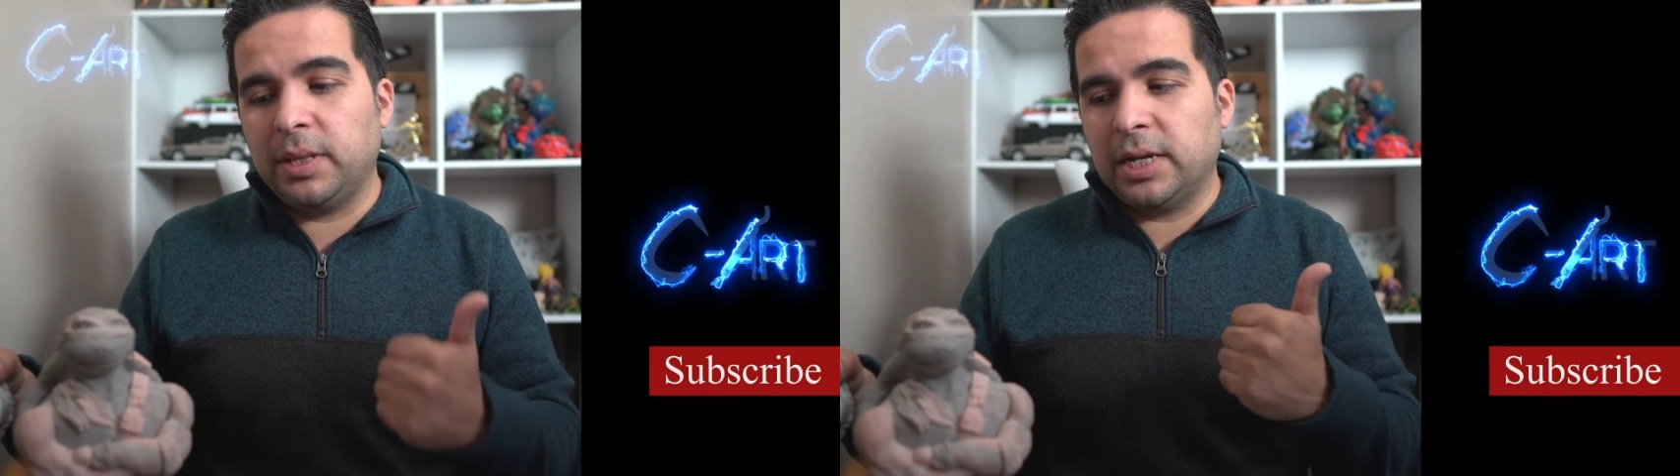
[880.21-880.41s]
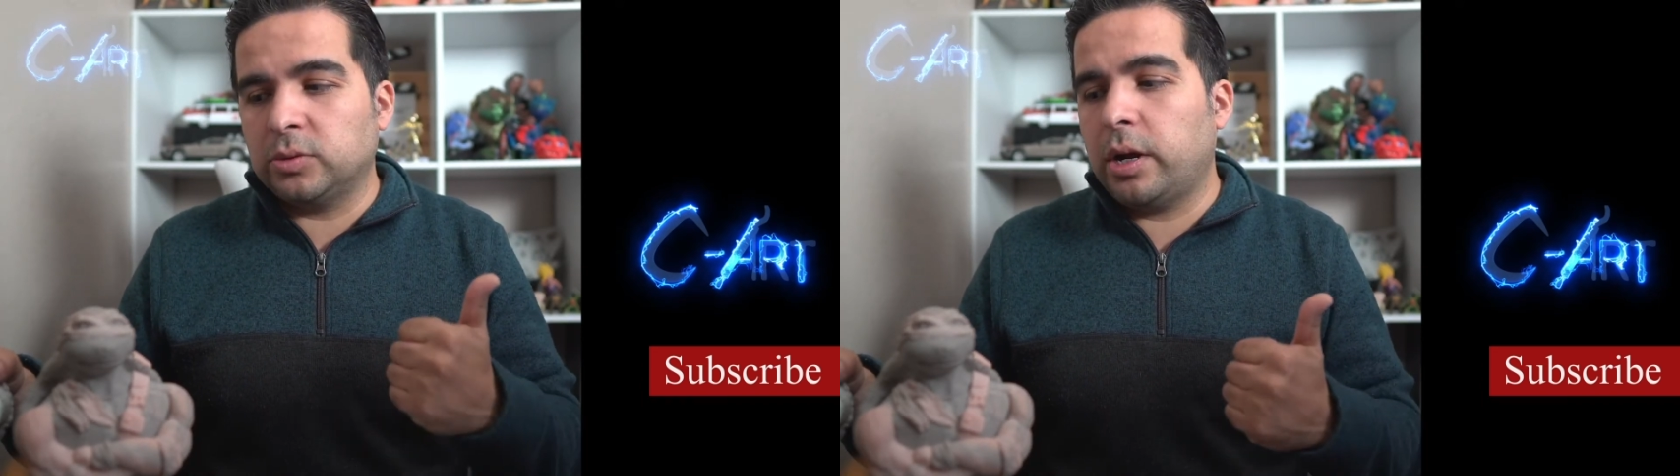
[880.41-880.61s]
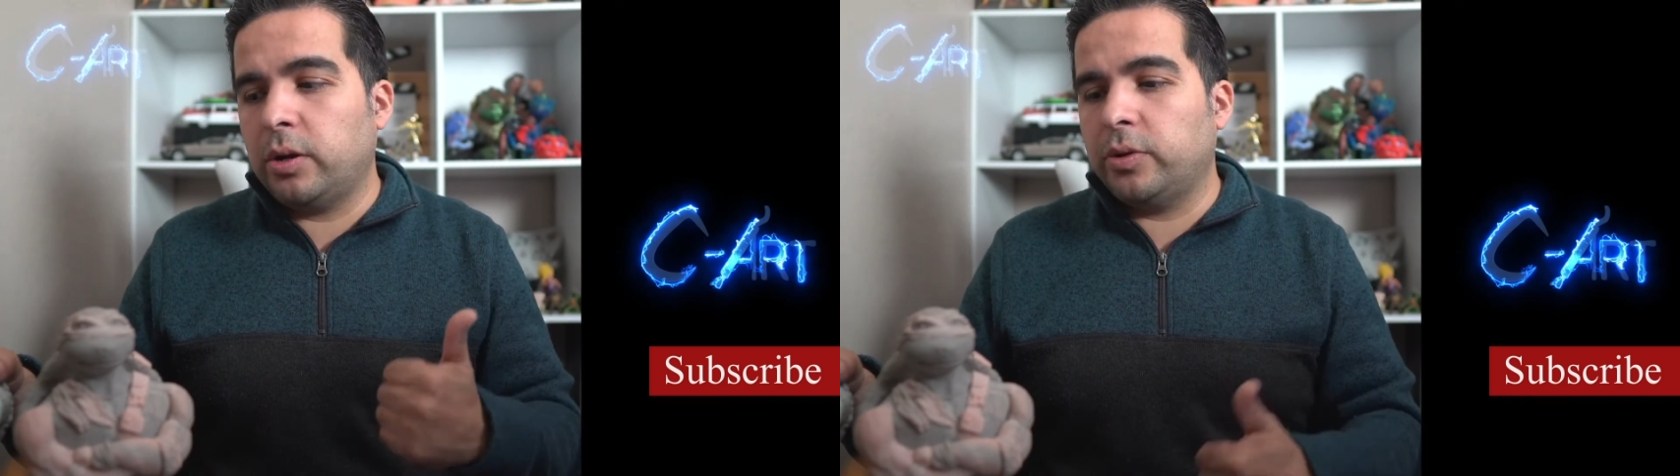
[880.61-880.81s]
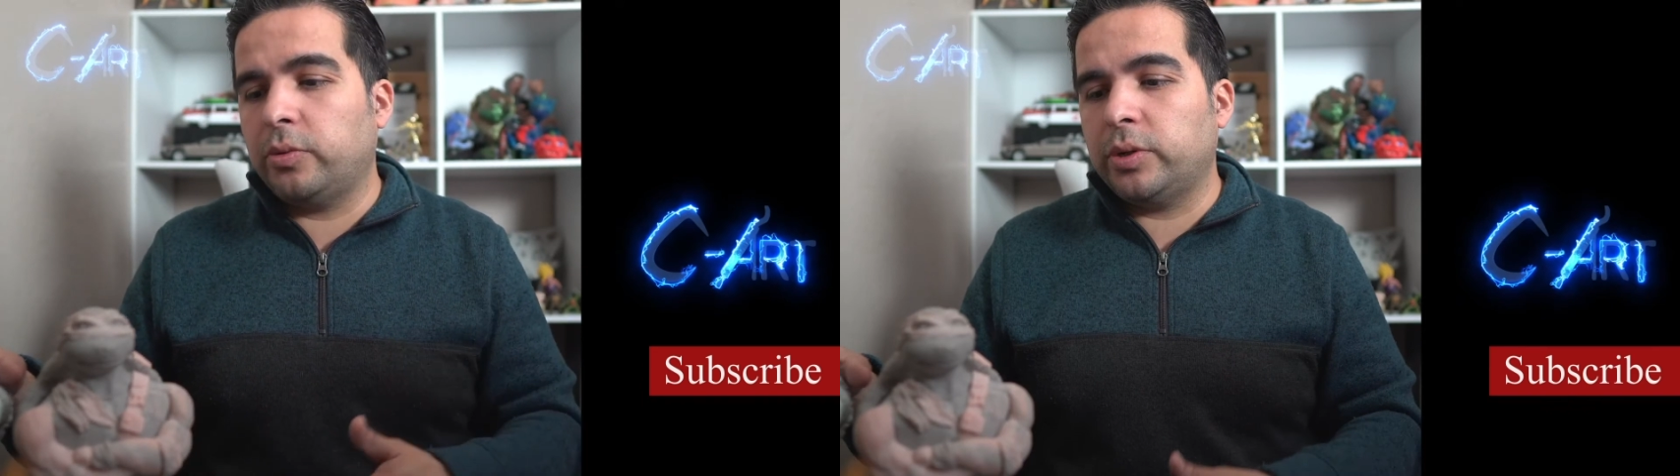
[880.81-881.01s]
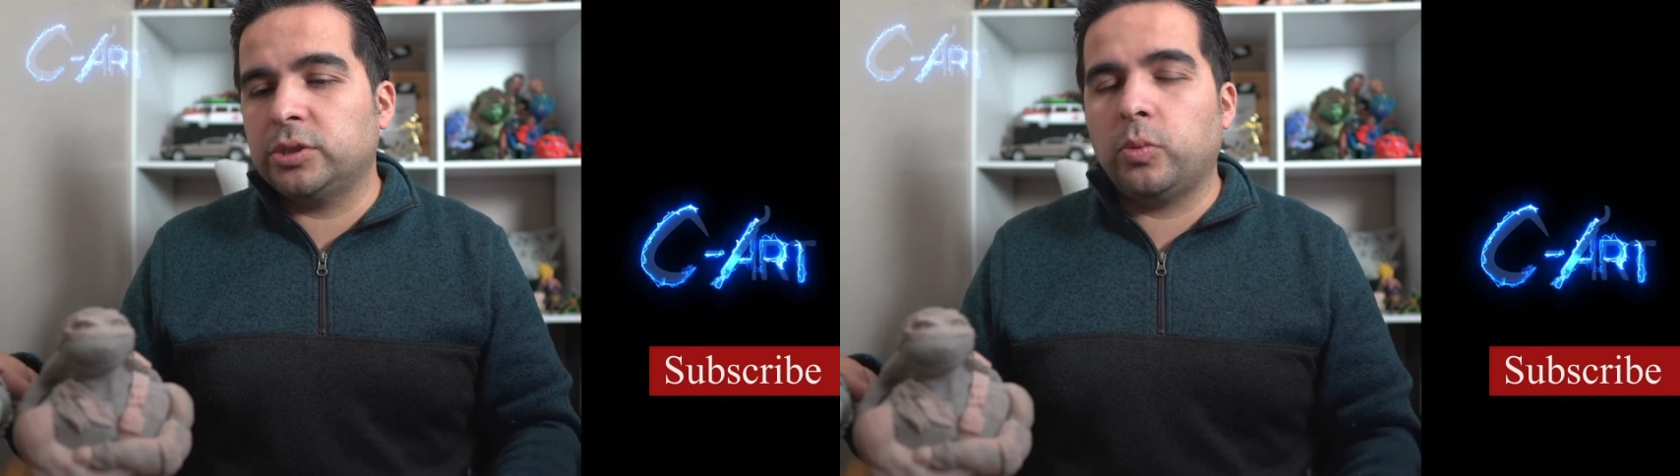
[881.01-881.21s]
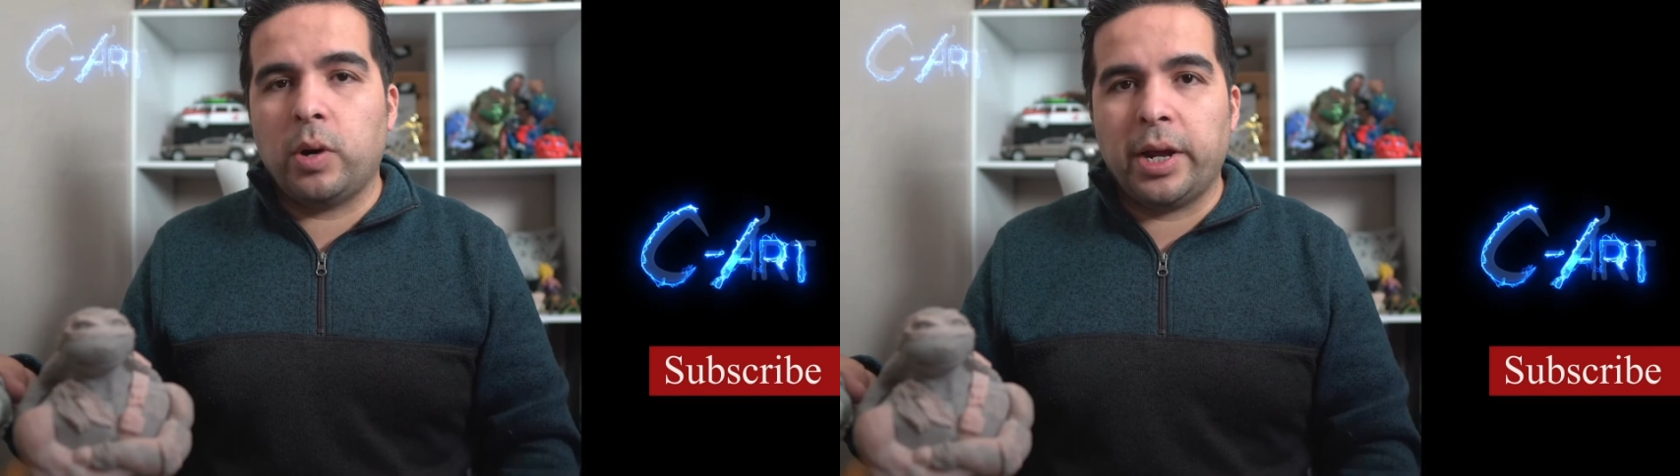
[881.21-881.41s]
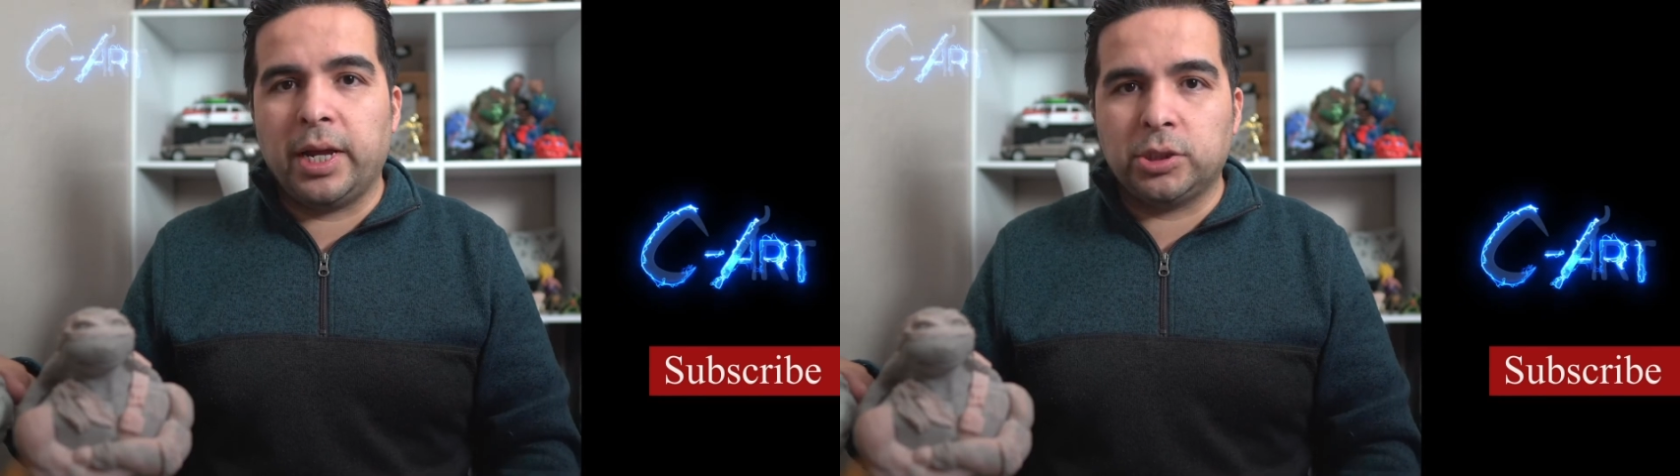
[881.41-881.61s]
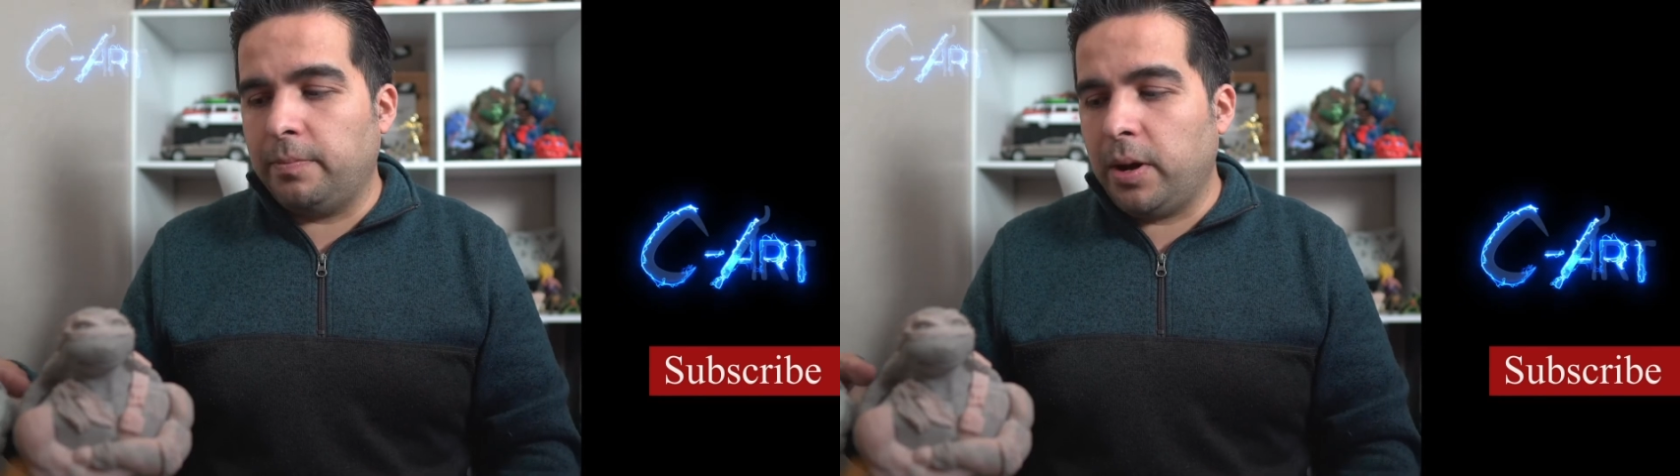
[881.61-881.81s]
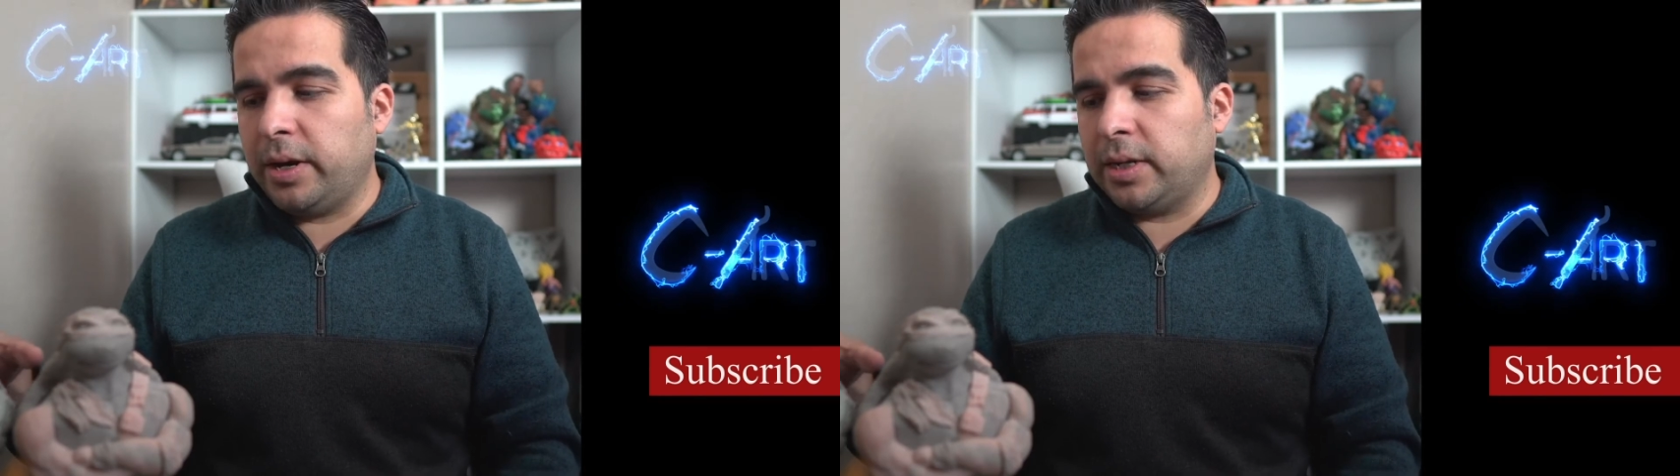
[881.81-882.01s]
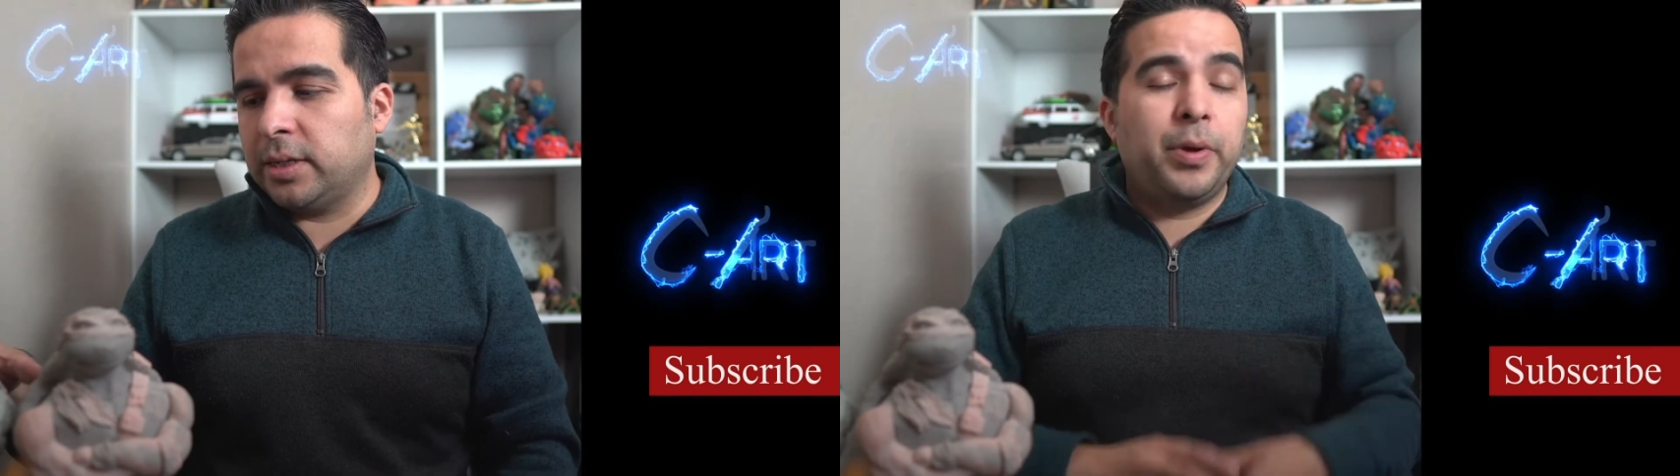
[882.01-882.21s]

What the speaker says: That's one of the reasons why I bought it,